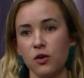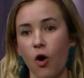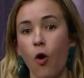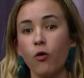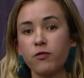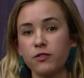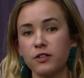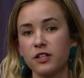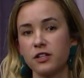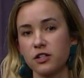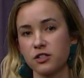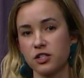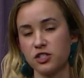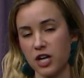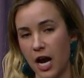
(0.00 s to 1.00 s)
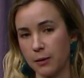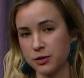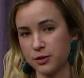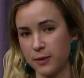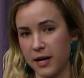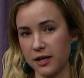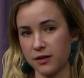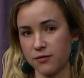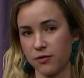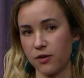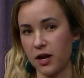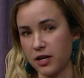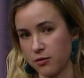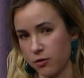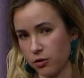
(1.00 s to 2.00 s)
hopefully there's a job spec
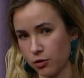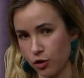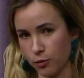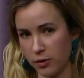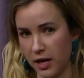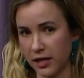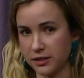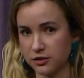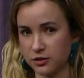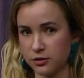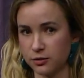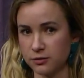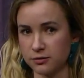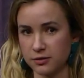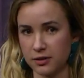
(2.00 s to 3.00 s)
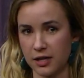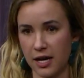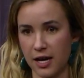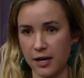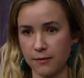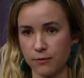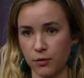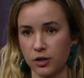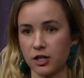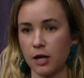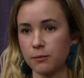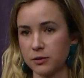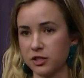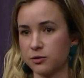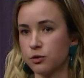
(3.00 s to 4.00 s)
for any role you're applying to. Um, when a
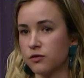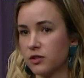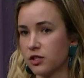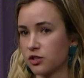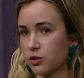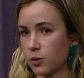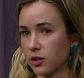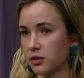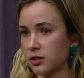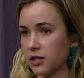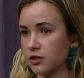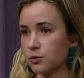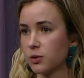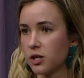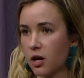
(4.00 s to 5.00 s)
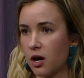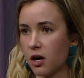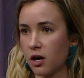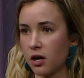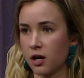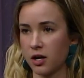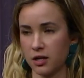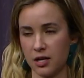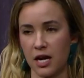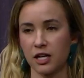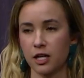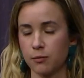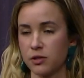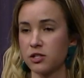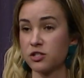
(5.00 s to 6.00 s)
company's moving as quickly as we are, and a lot
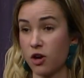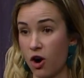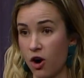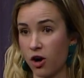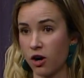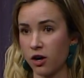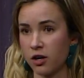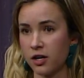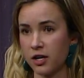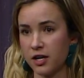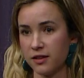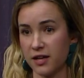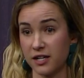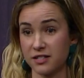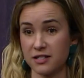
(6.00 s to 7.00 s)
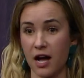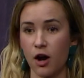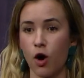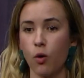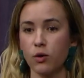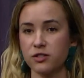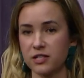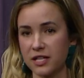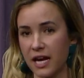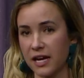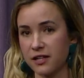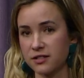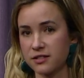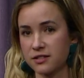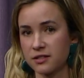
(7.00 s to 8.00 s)
of companies are, that is not always the
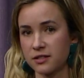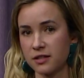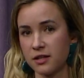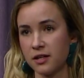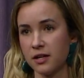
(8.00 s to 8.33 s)
case.